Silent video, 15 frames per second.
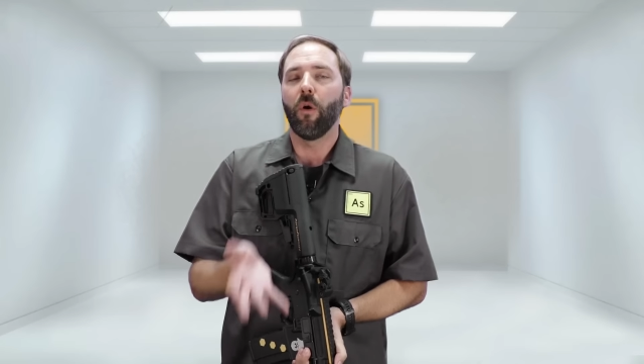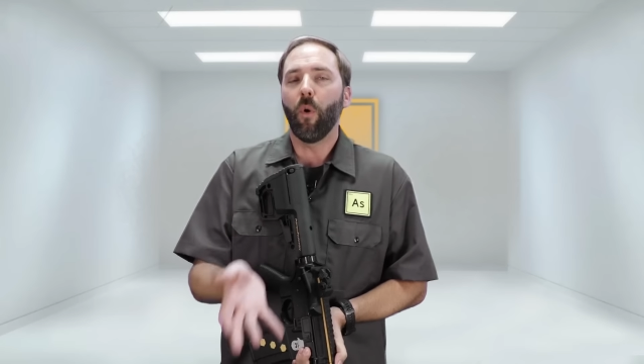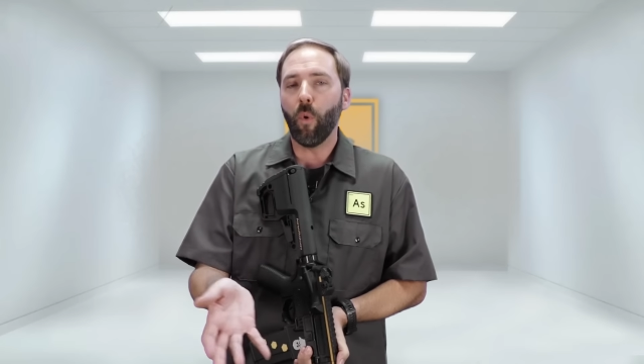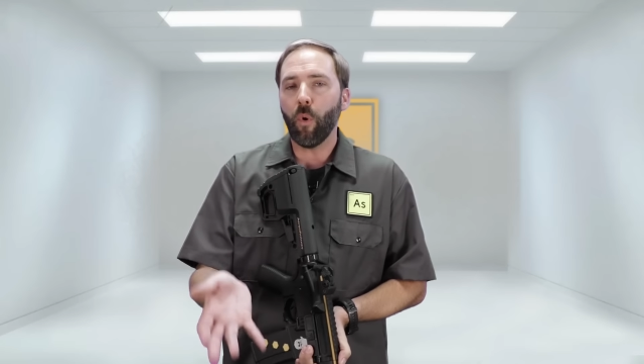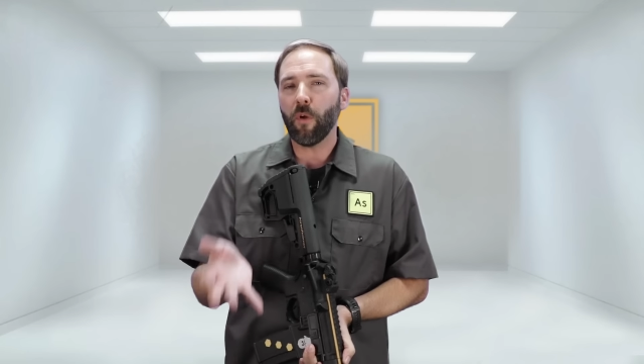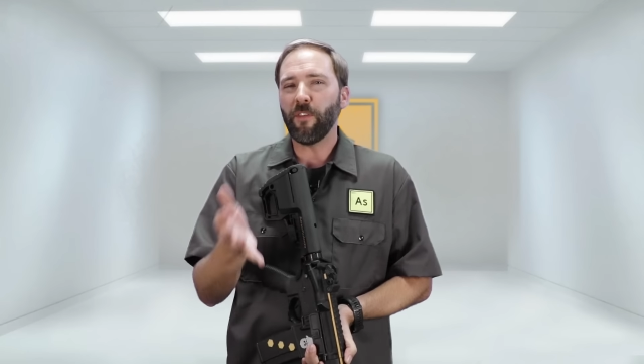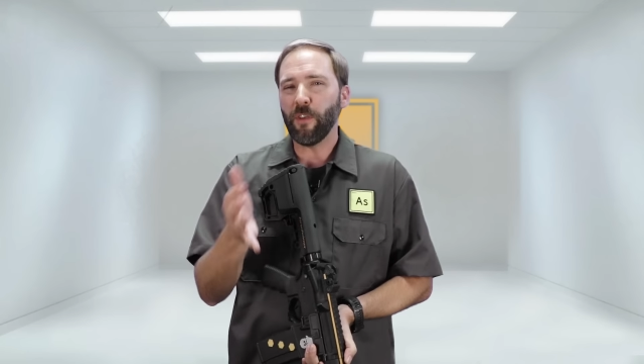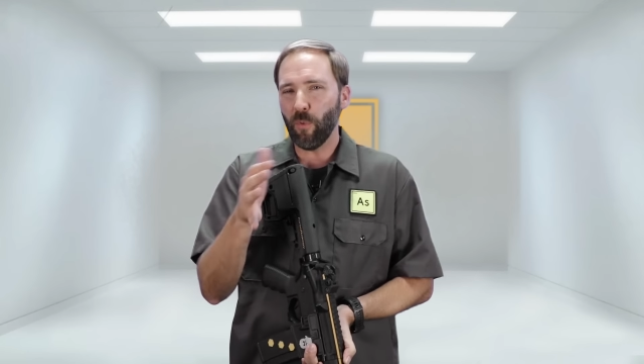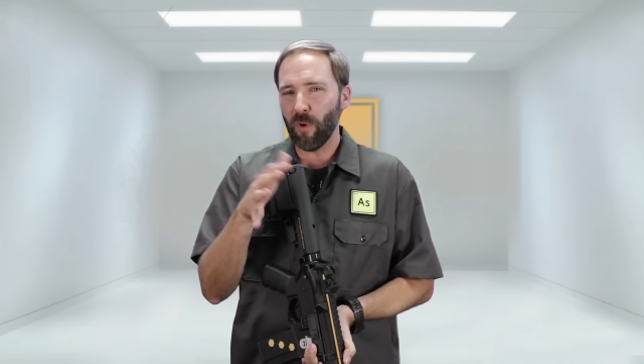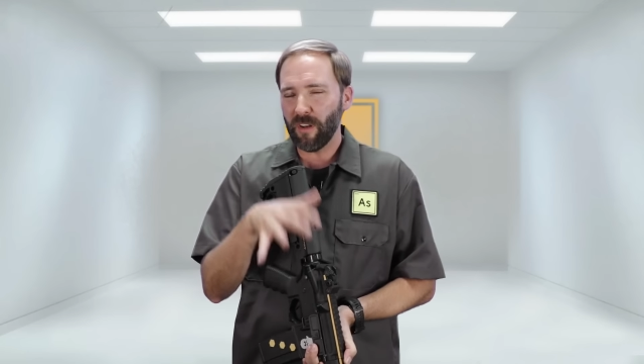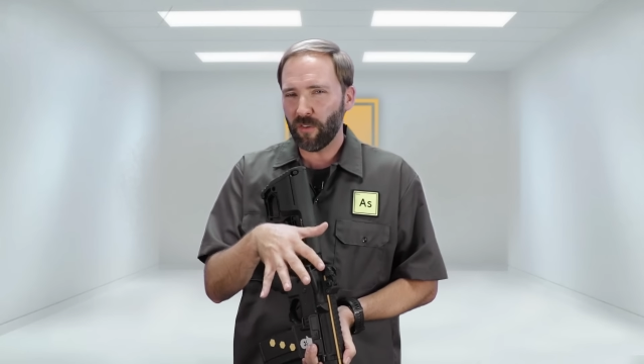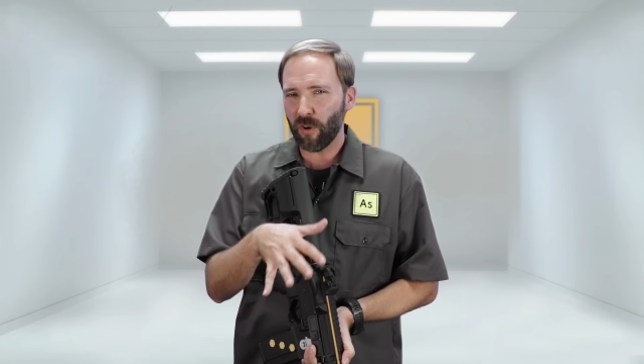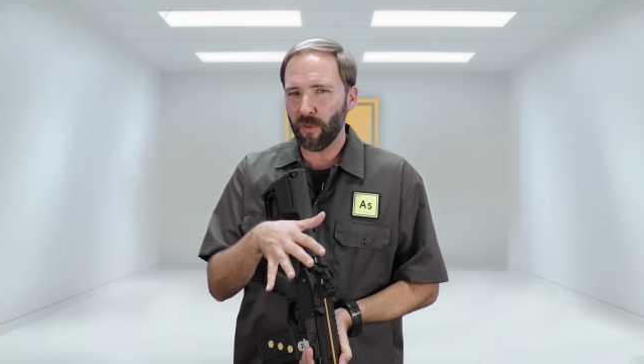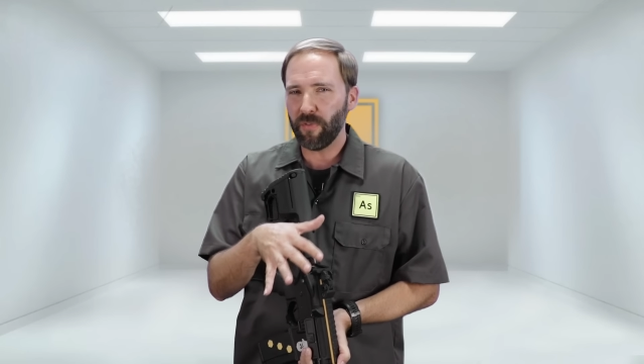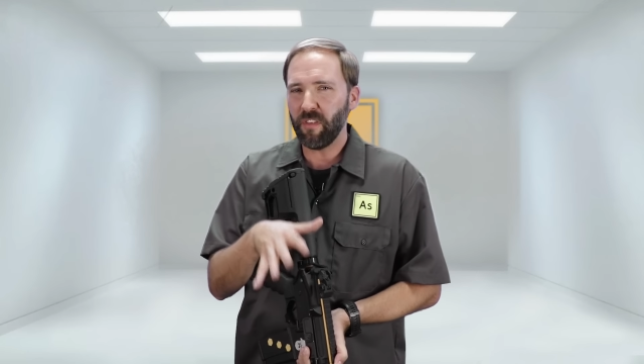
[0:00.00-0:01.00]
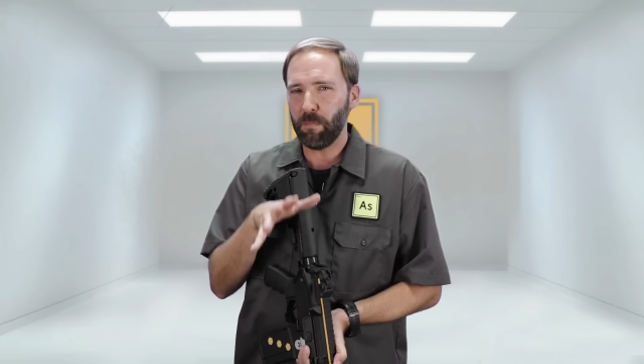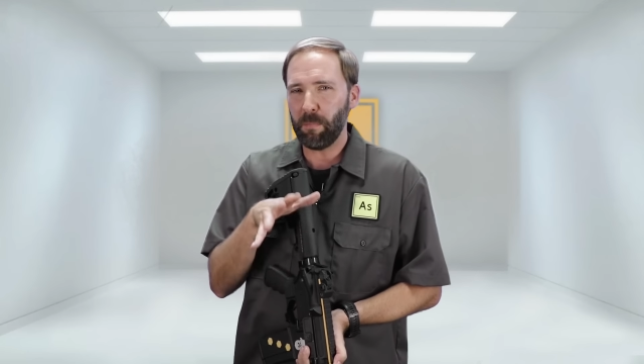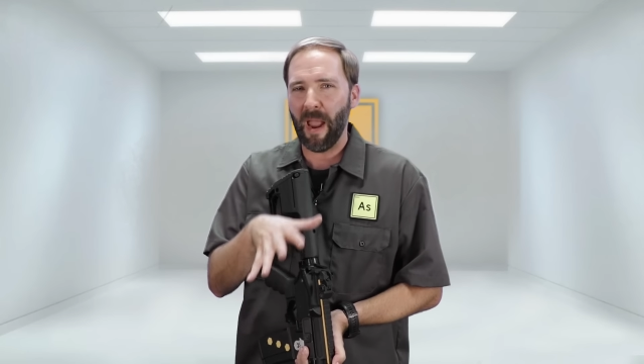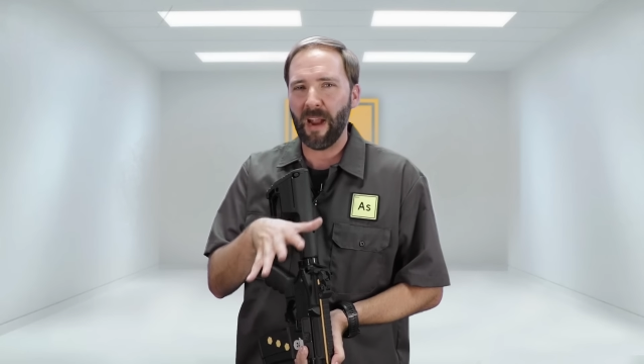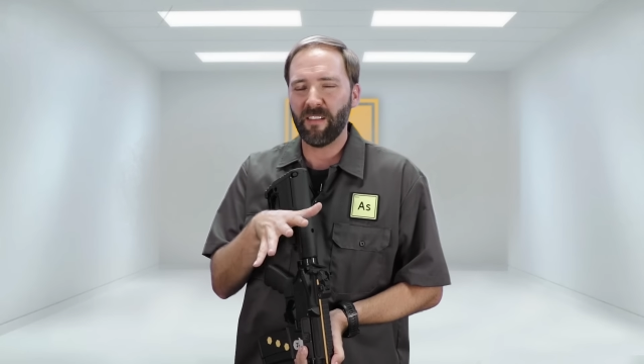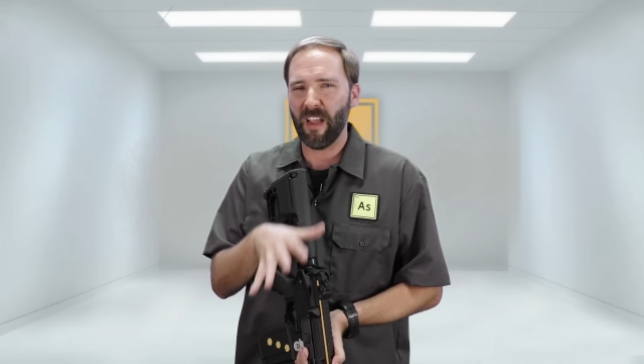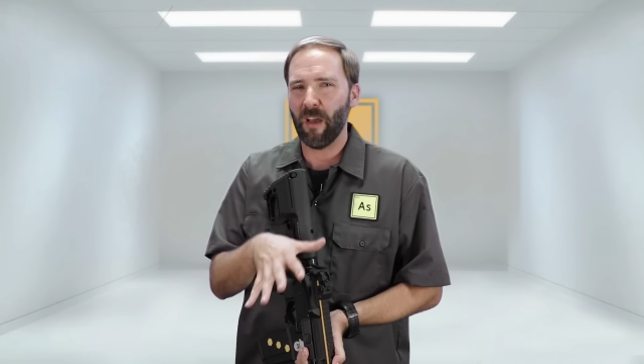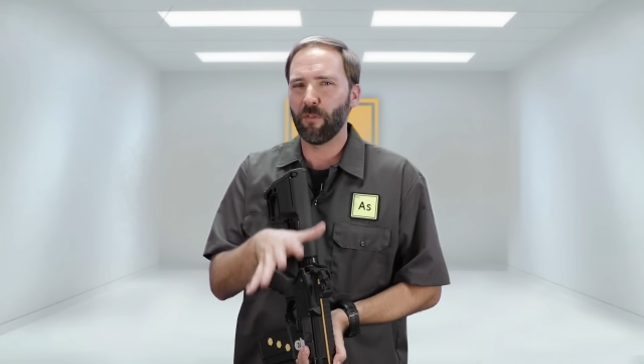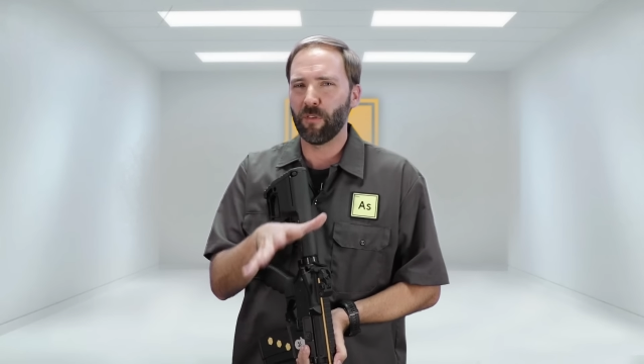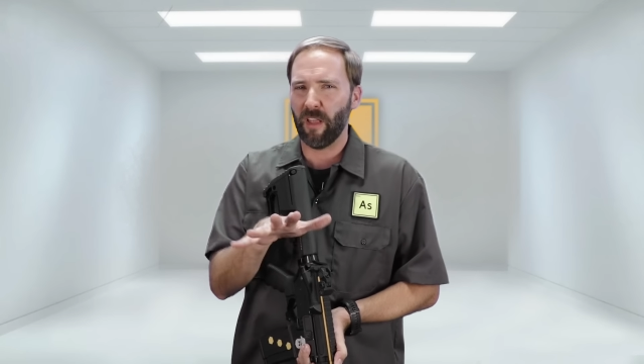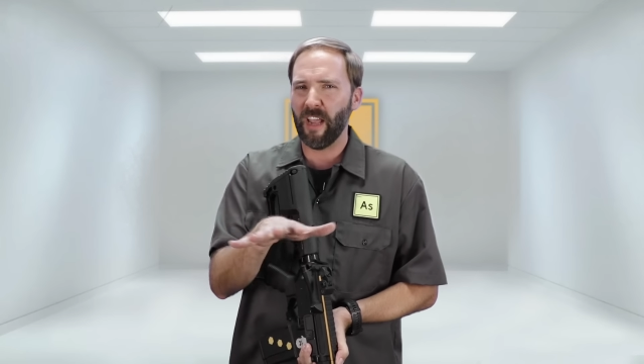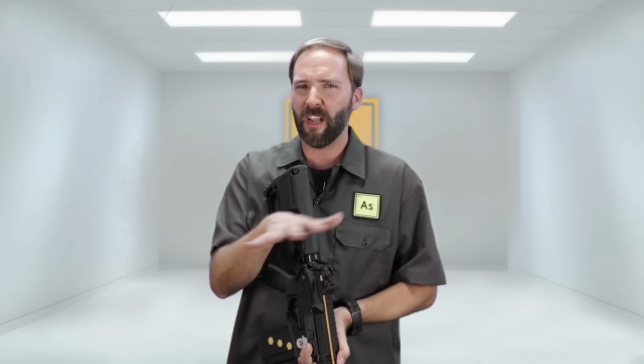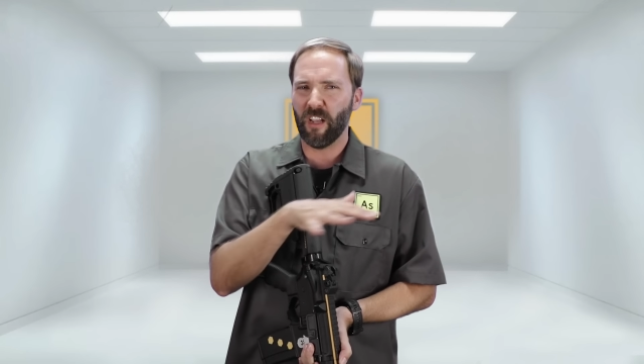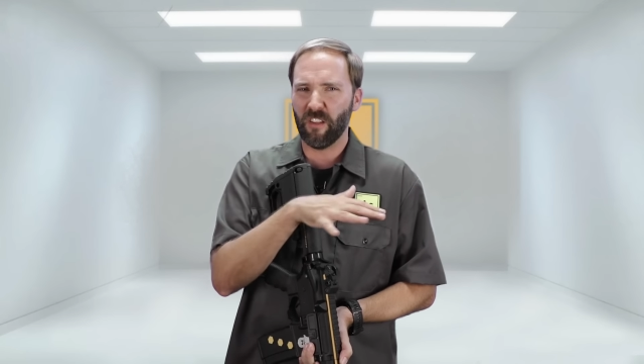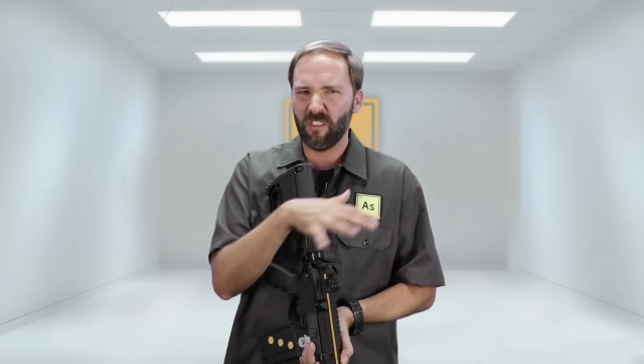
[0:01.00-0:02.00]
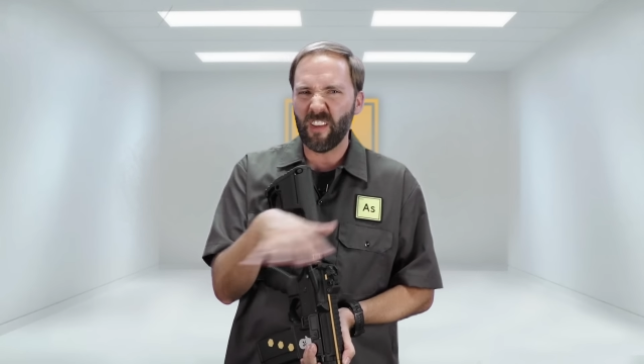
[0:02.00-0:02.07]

or if you want to turn this back down to like a